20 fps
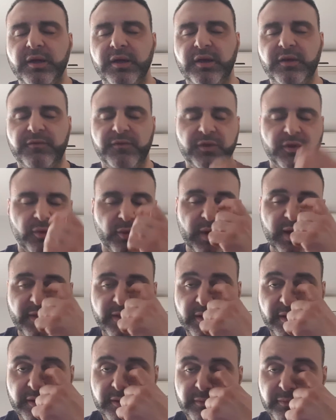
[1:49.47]
given the
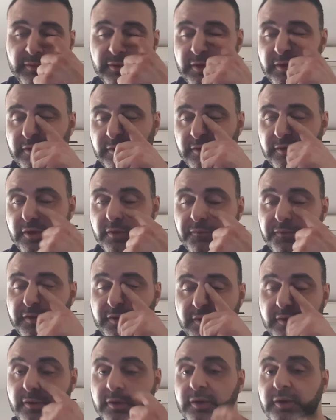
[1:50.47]
weather, these
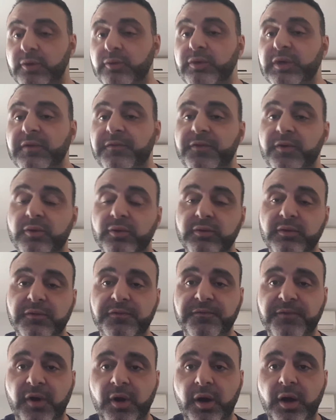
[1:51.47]
surfaces are a little difficult to
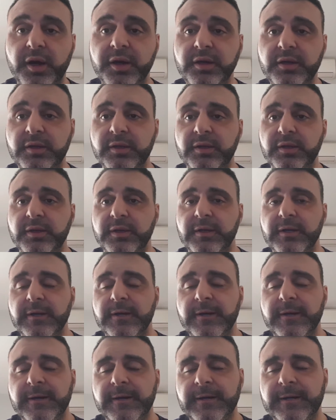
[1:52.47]
find.
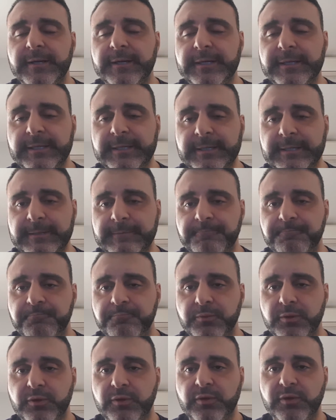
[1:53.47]

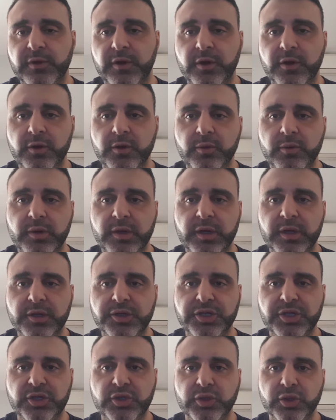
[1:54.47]
So
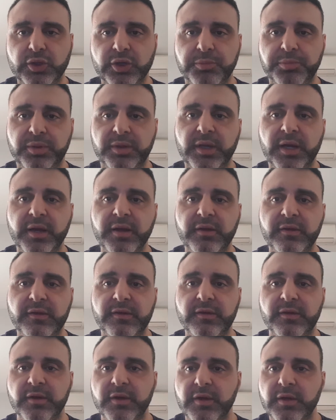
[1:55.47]
she took her
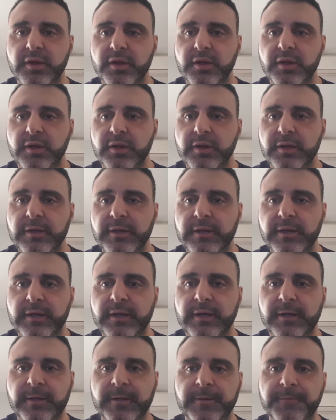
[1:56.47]
place
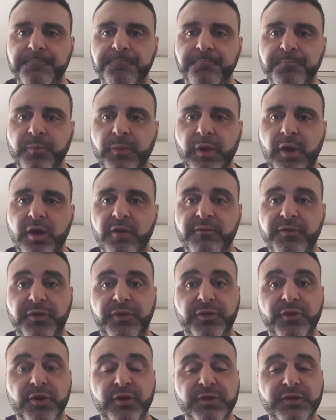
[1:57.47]
over
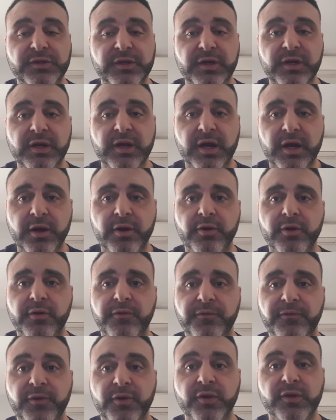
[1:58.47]

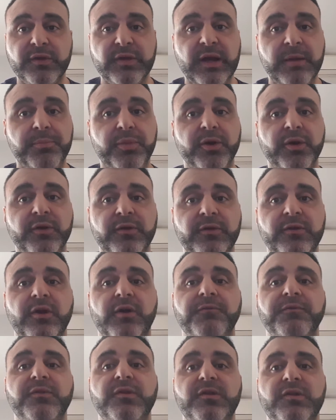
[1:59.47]
1300 first up on a
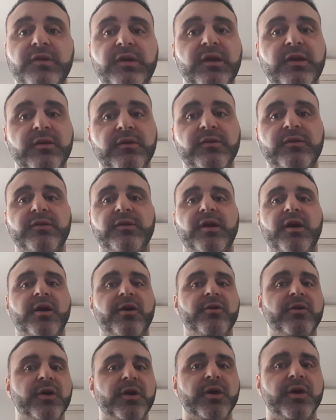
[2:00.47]
soft 6.
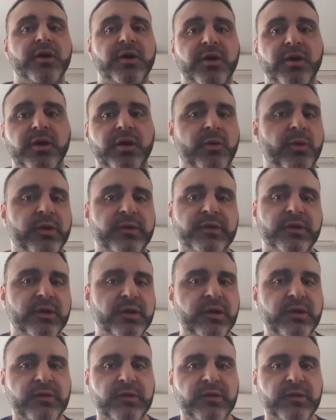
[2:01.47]
So it wasn't